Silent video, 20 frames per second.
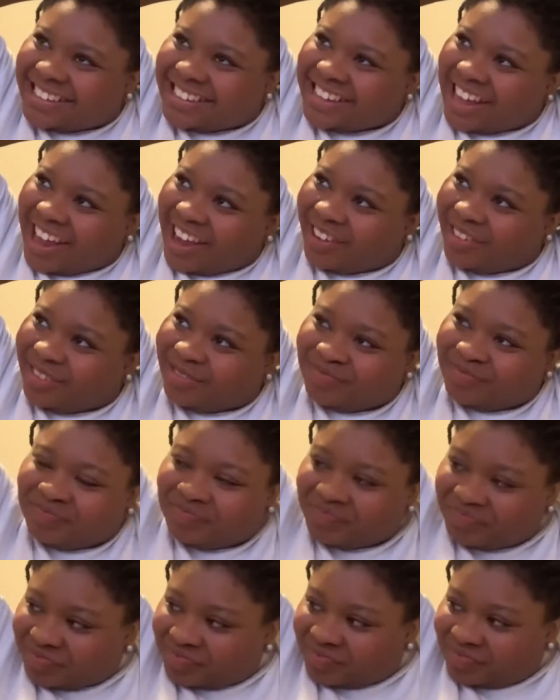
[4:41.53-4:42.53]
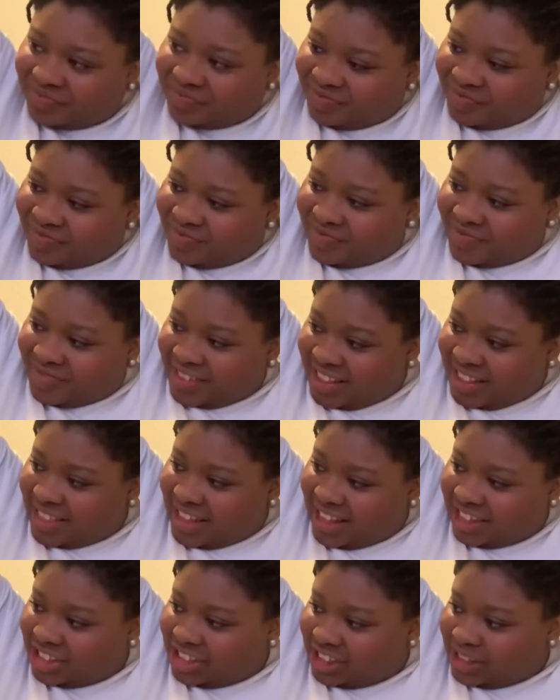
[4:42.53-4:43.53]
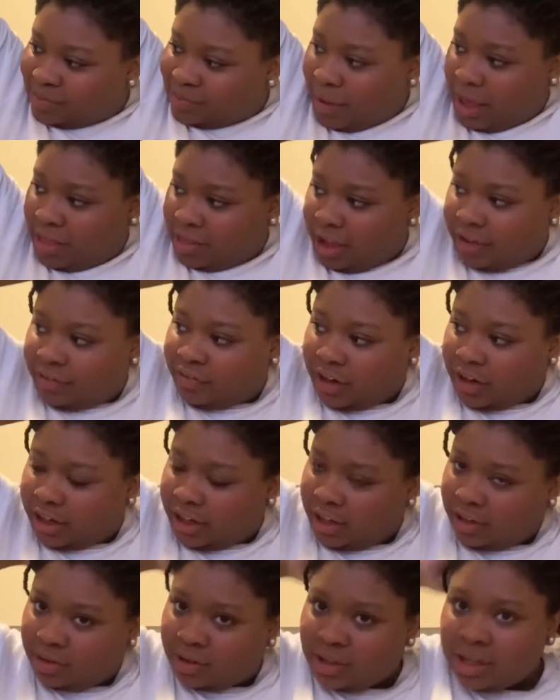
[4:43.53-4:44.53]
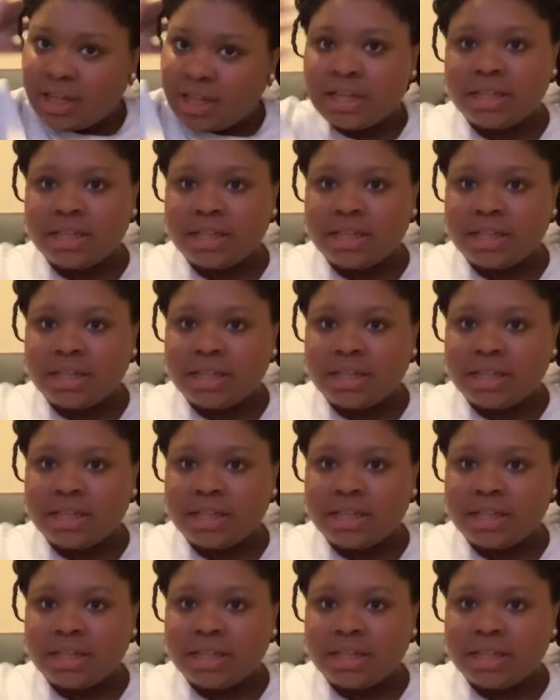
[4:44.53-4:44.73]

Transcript: so that's just my life right now.